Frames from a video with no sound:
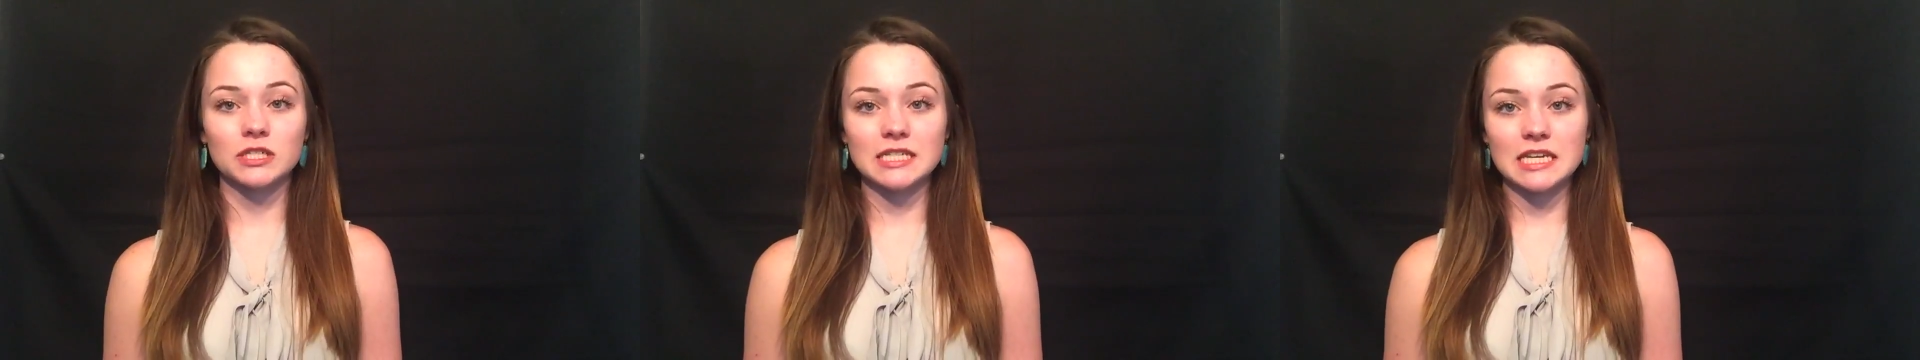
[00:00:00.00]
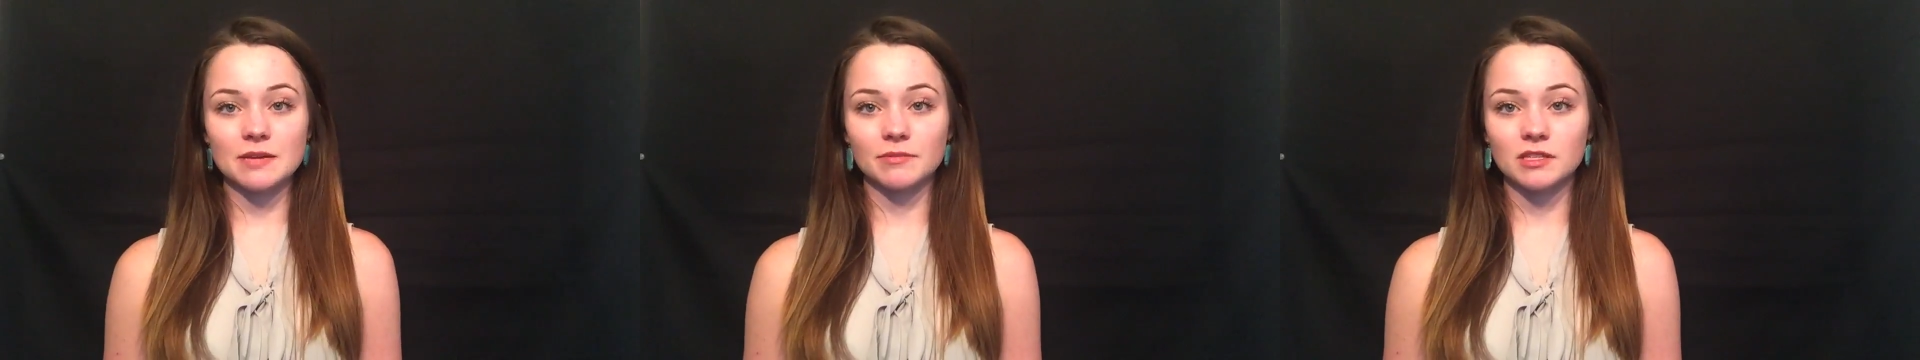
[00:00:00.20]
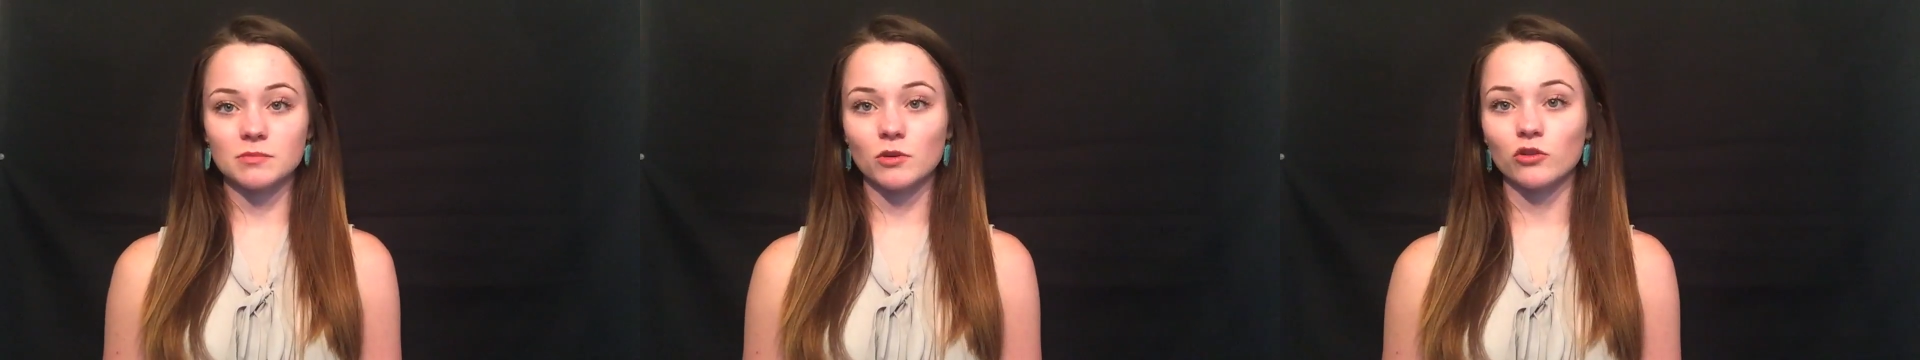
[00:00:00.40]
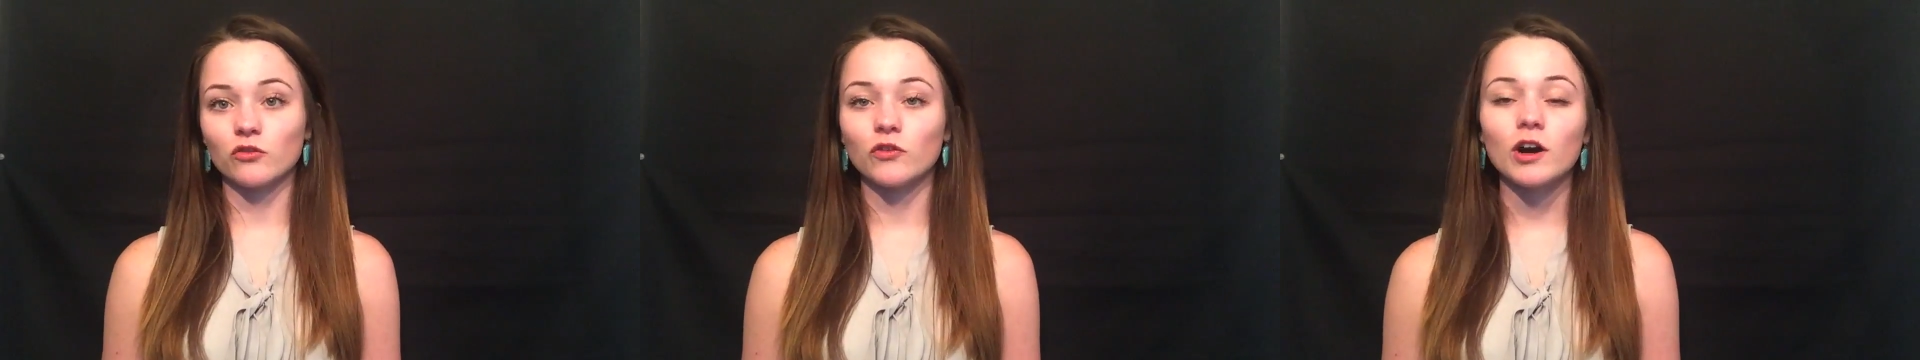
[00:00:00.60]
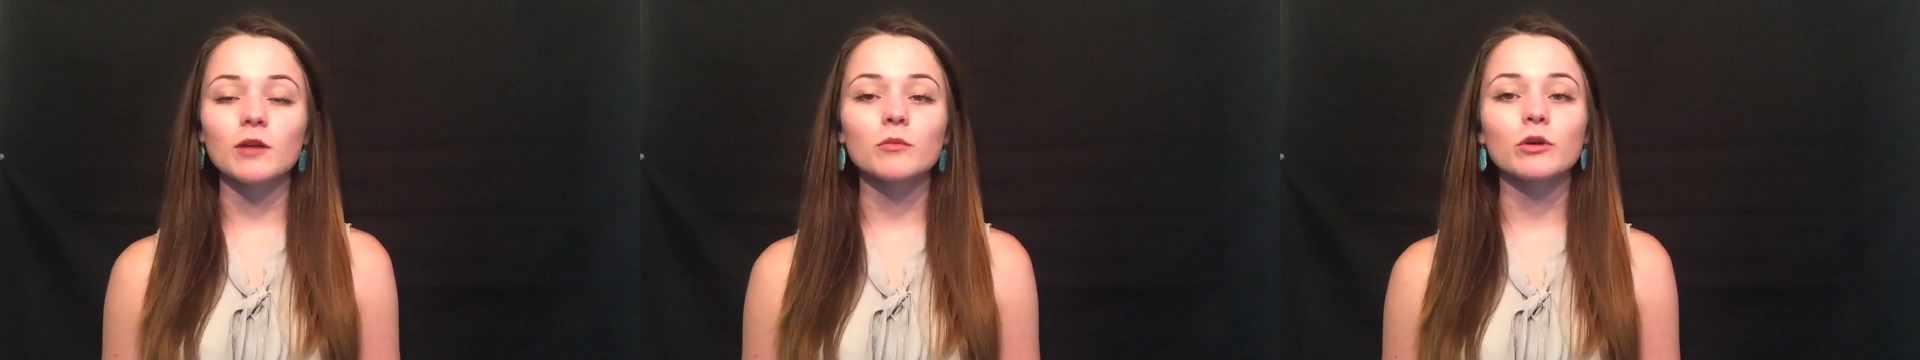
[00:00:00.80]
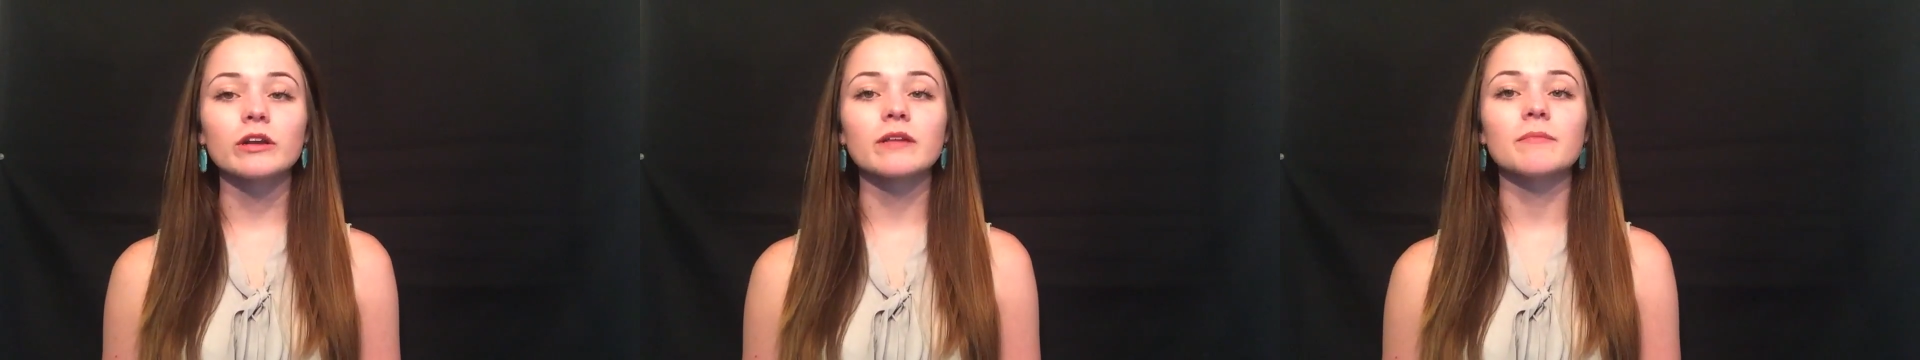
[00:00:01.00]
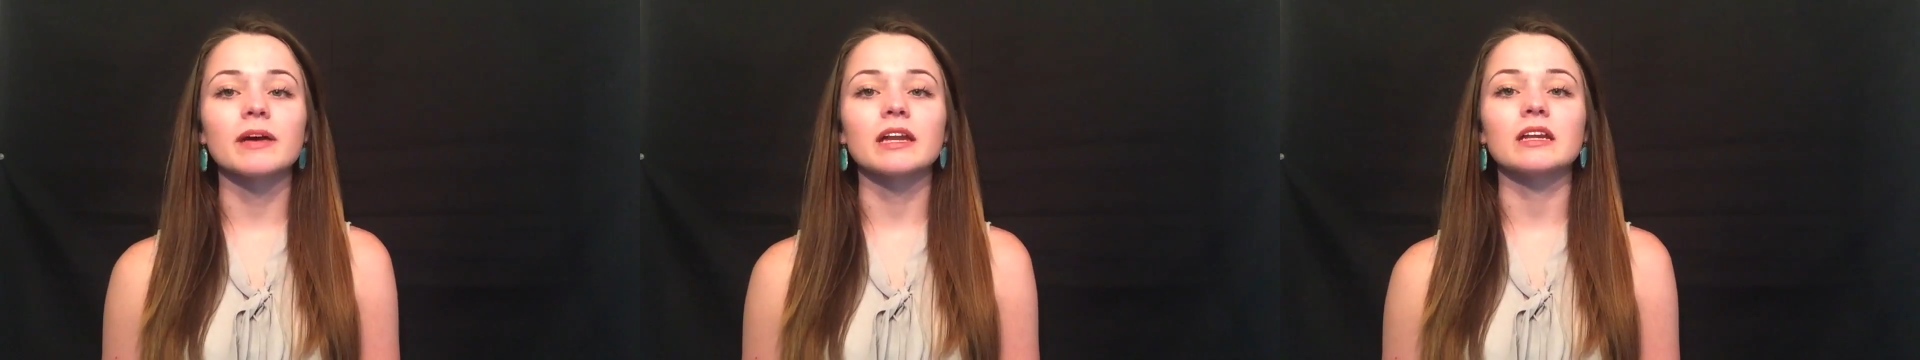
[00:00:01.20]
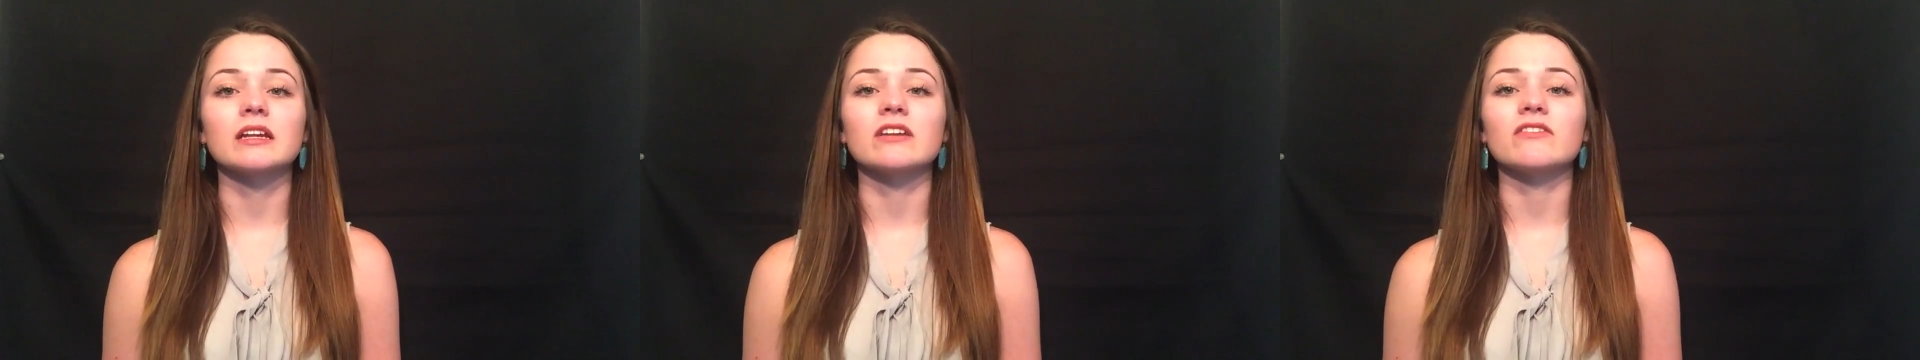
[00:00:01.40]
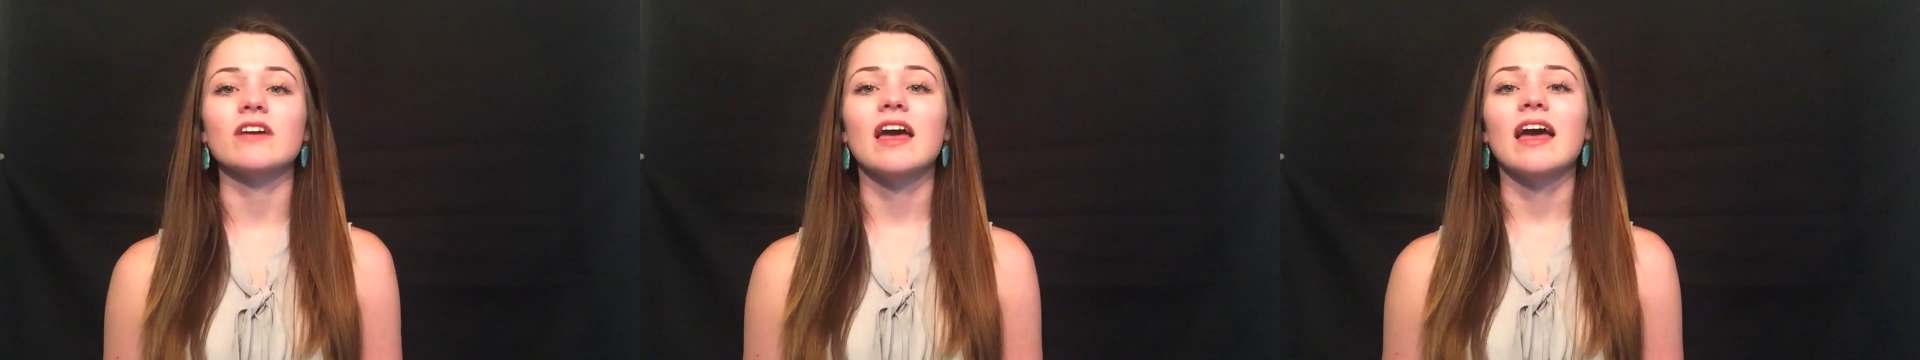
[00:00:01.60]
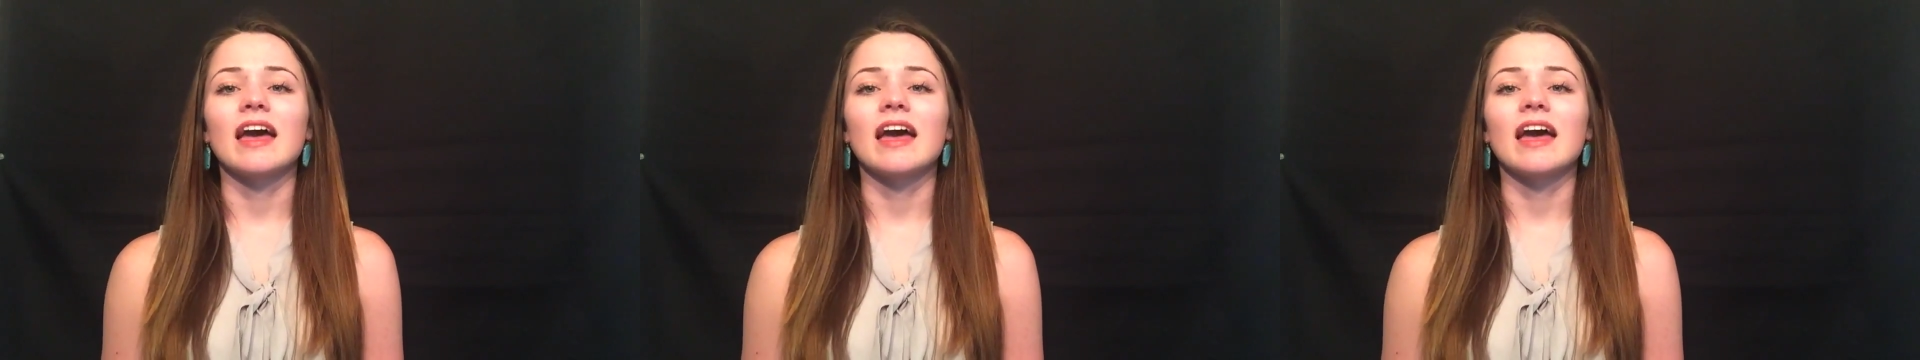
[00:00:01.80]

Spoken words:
team is both far more competitive